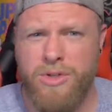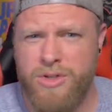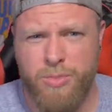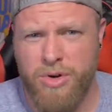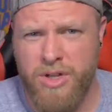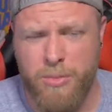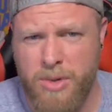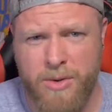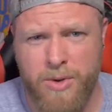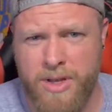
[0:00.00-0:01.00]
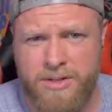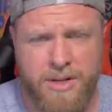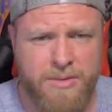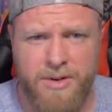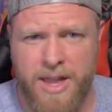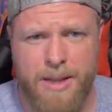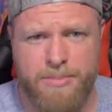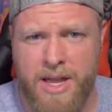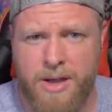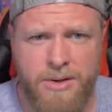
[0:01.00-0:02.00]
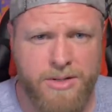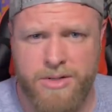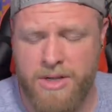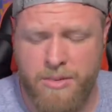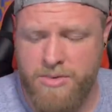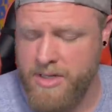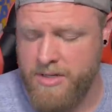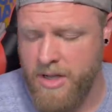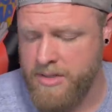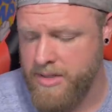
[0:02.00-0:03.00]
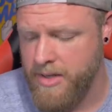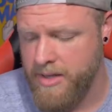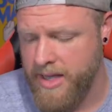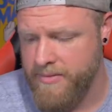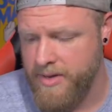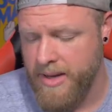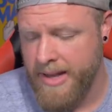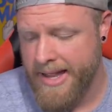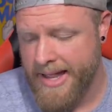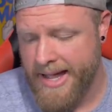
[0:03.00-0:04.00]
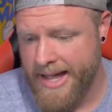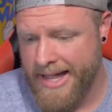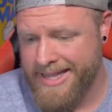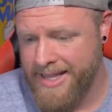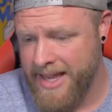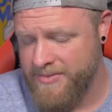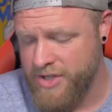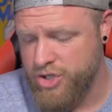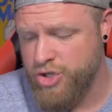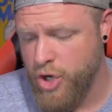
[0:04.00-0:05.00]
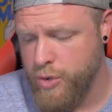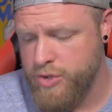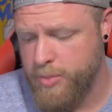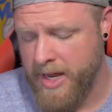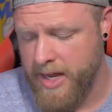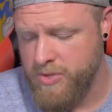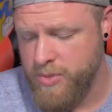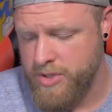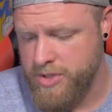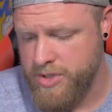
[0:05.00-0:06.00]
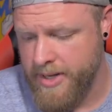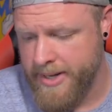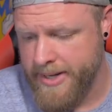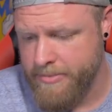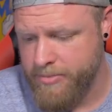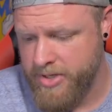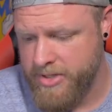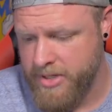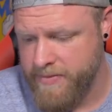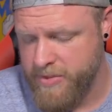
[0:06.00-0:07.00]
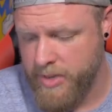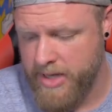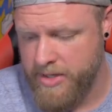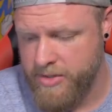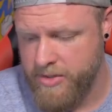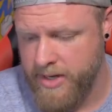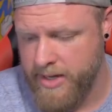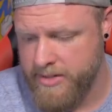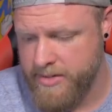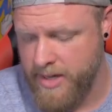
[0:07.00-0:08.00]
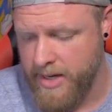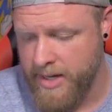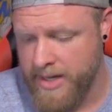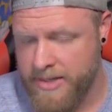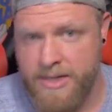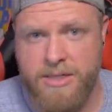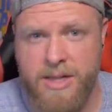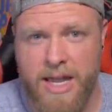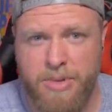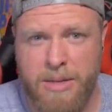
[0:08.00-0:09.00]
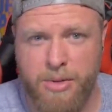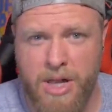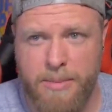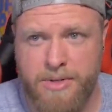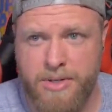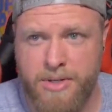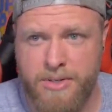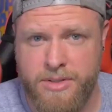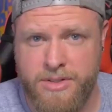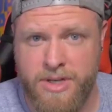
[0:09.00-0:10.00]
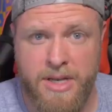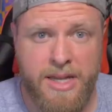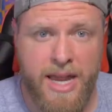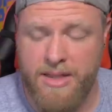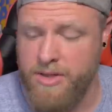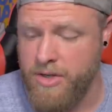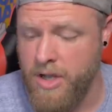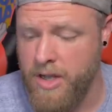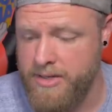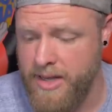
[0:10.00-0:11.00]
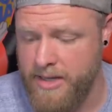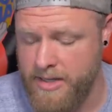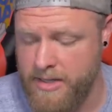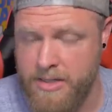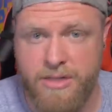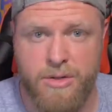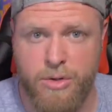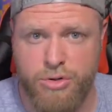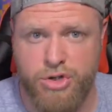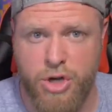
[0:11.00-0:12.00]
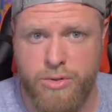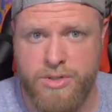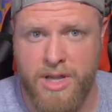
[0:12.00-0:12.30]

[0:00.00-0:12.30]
which is pretty ubiquitous on every app now. Instagram, TikTok, they all have it. And then they have this Shows page, which pretty self-explanatory. I guess they sign people up to syndicate their content into these little show